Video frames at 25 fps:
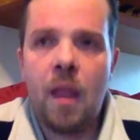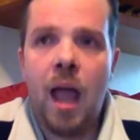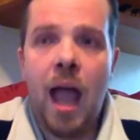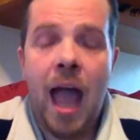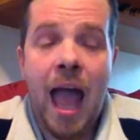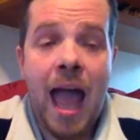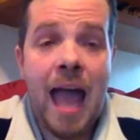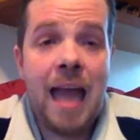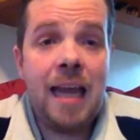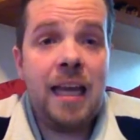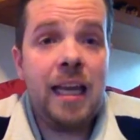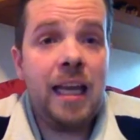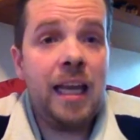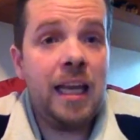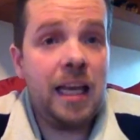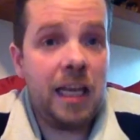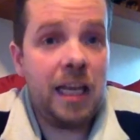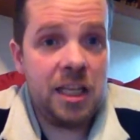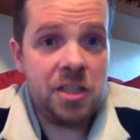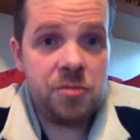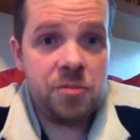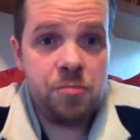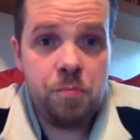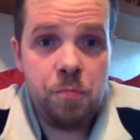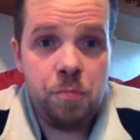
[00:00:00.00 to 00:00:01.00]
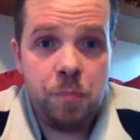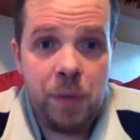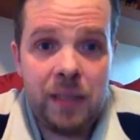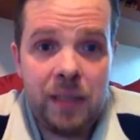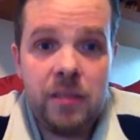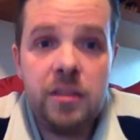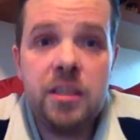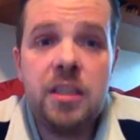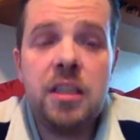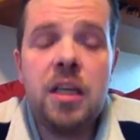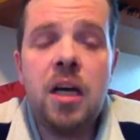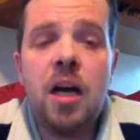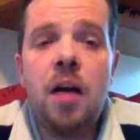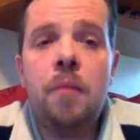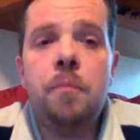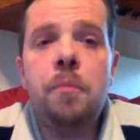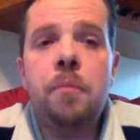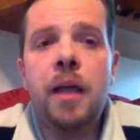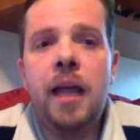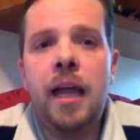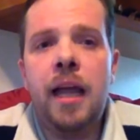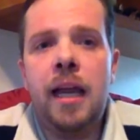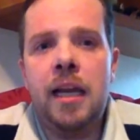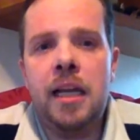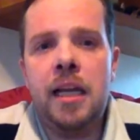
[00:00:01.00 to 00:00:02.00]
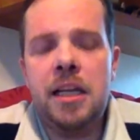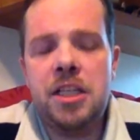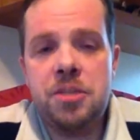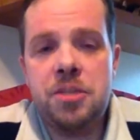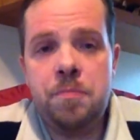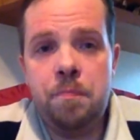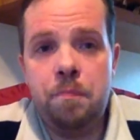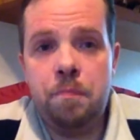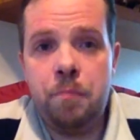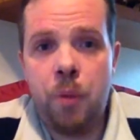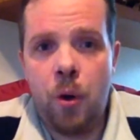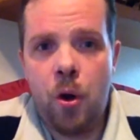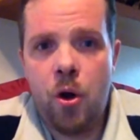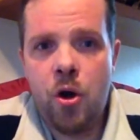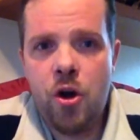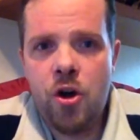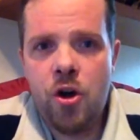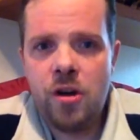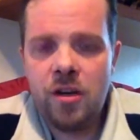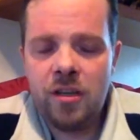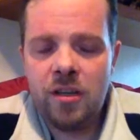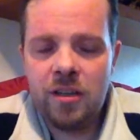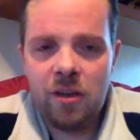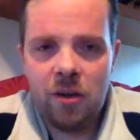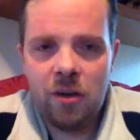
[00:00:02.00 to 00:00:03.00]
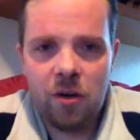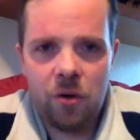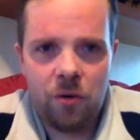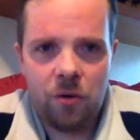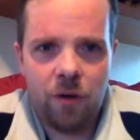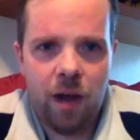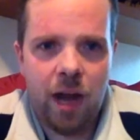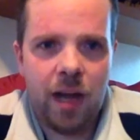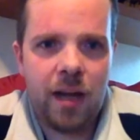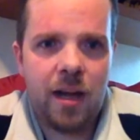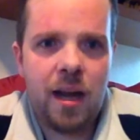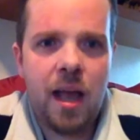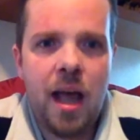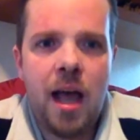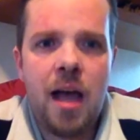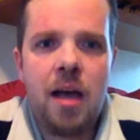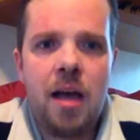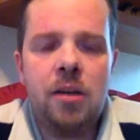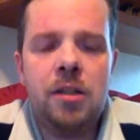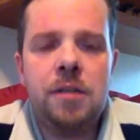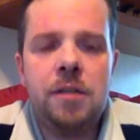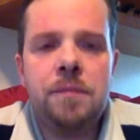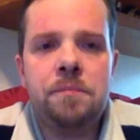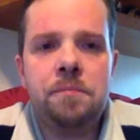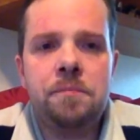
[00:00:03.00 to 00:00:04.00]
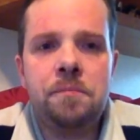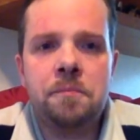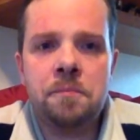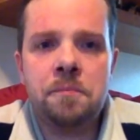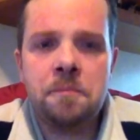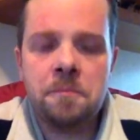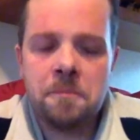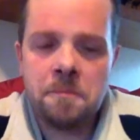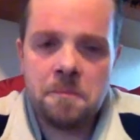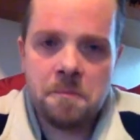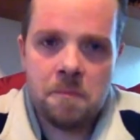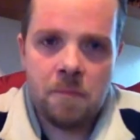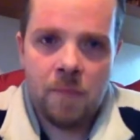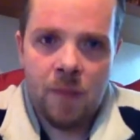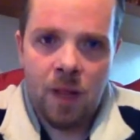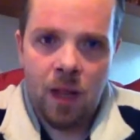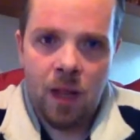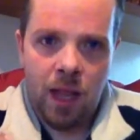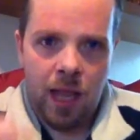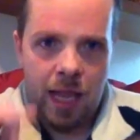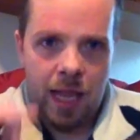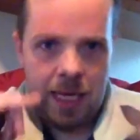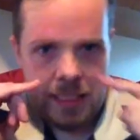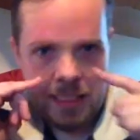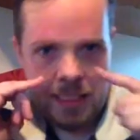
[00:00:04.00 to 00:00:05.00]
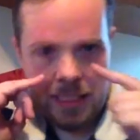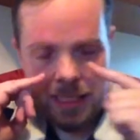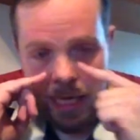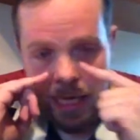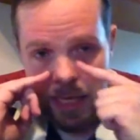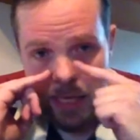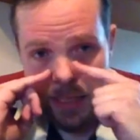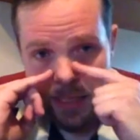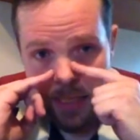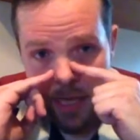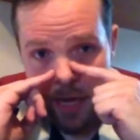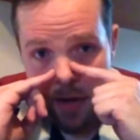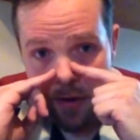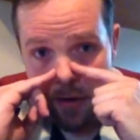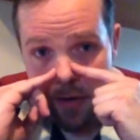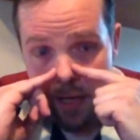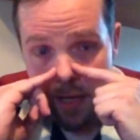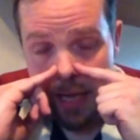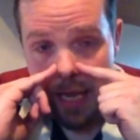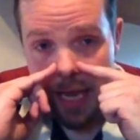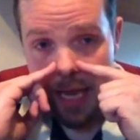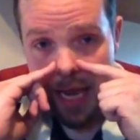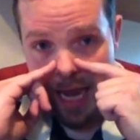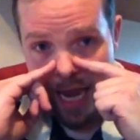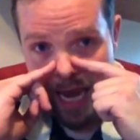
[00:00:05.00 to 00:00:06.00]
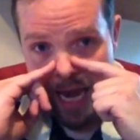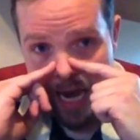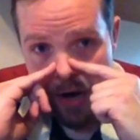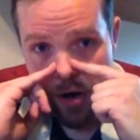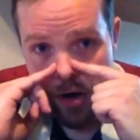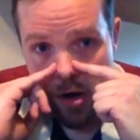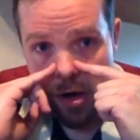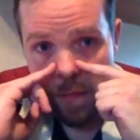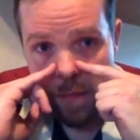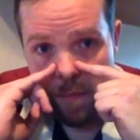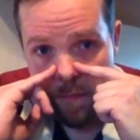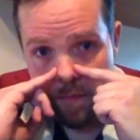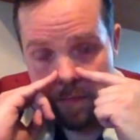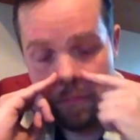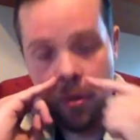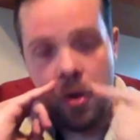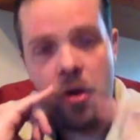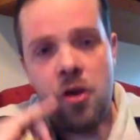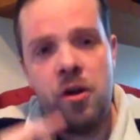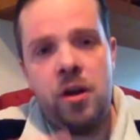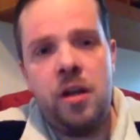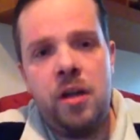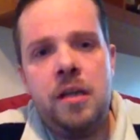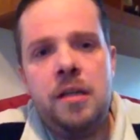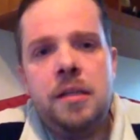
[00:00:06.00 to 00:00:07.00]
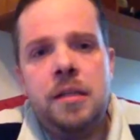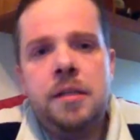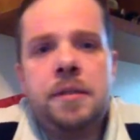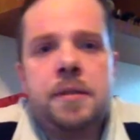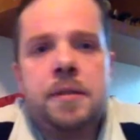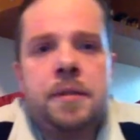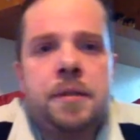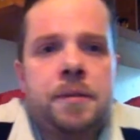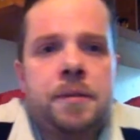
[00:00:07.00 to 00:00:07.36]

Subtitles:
And it is building up in its burn right now. It starts out here, burning.